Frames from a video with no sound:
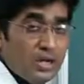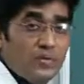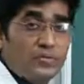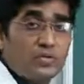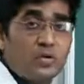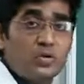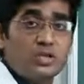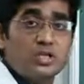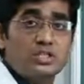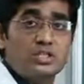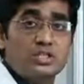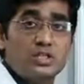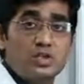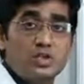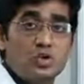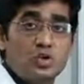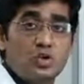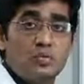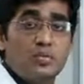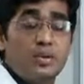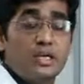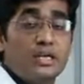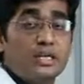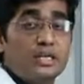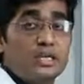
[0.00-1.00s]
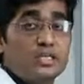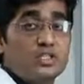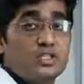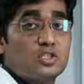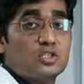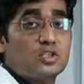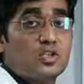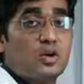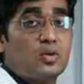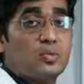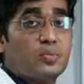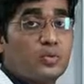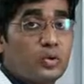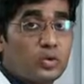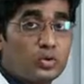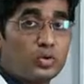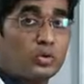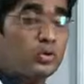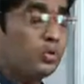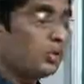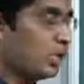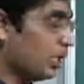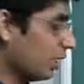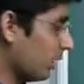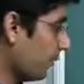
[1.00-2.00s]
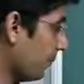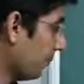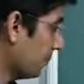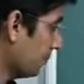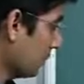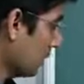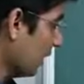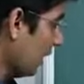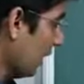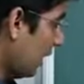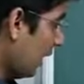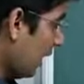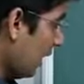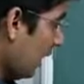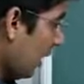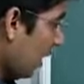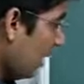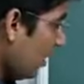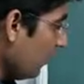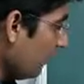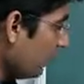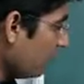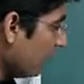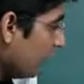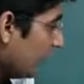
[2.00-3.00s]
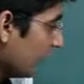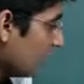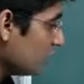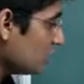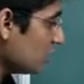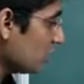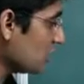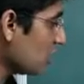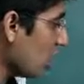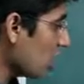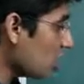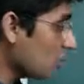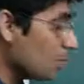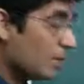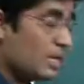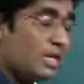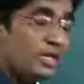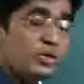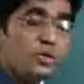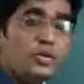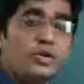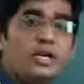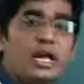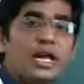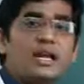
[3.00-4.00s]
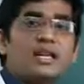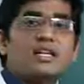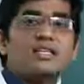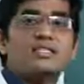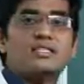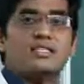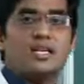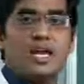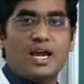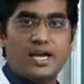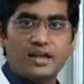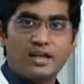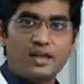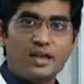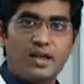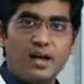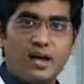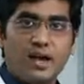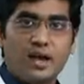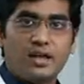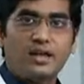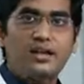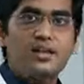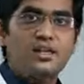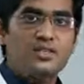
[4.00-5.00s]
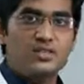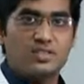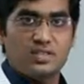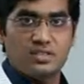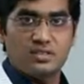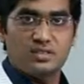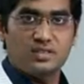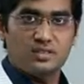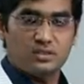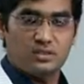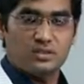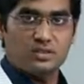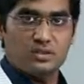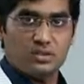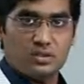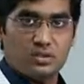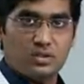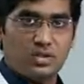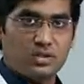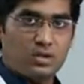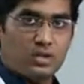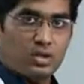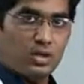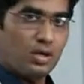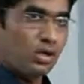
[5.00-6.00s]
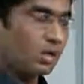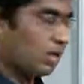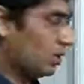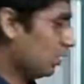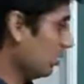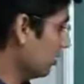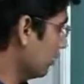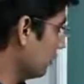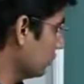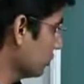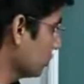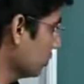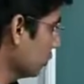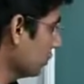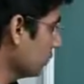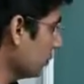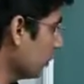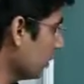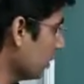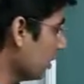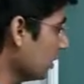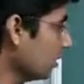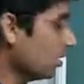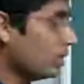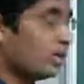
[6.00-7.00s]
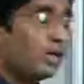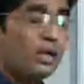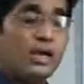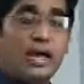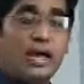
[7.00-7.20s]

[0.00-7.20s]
nephrotic syndrome in cases of proteinuria. If there is a normal urine analysis, so urine